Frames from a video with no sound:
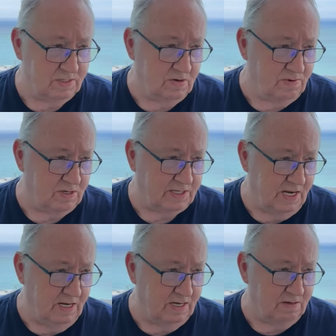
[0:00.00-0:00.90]

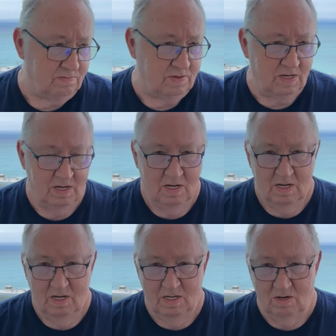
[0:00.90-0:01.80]
diversity and,
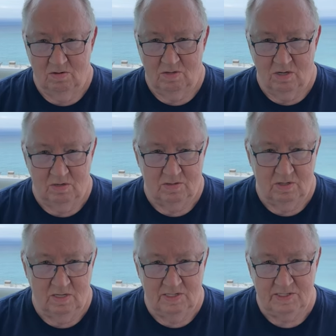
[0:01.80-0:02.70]
you know,
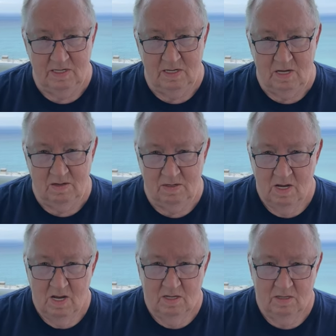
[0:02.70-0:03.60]
culture, see, uh,
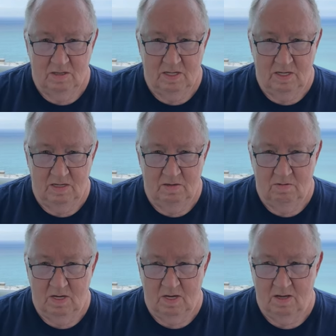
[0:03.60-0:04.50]
the,
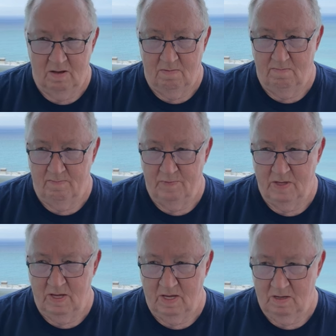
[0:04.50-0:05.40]
um,
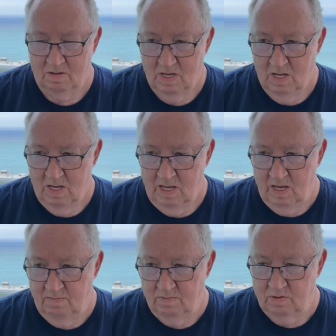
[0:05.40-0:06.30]
uh,
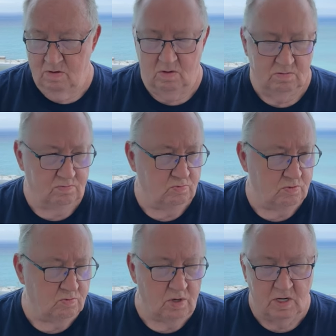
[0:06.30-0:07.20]
yeah, no,
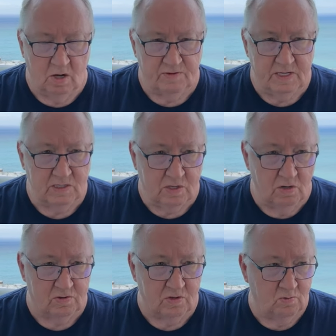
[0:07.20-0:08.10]
well, all things
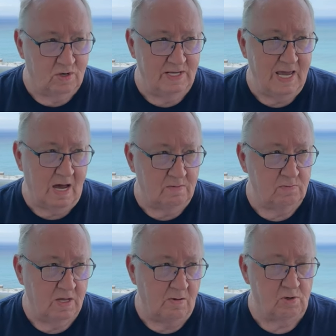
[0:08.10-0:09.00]
culture. Well, yeah, I'm,
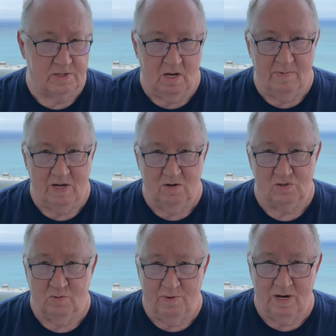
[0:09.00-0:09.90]
I'm going to talk about
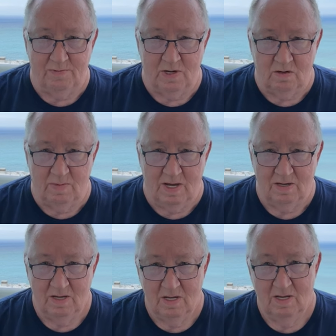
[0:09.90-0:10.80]
culture, but I'm talking about
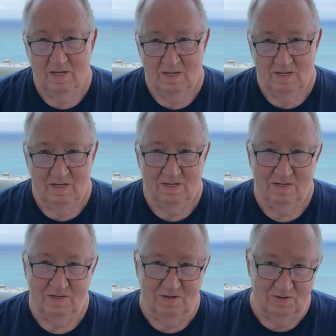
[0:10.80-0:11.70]

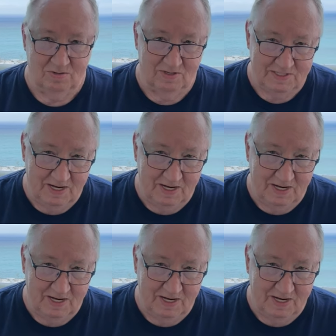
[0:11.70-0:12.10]
culture as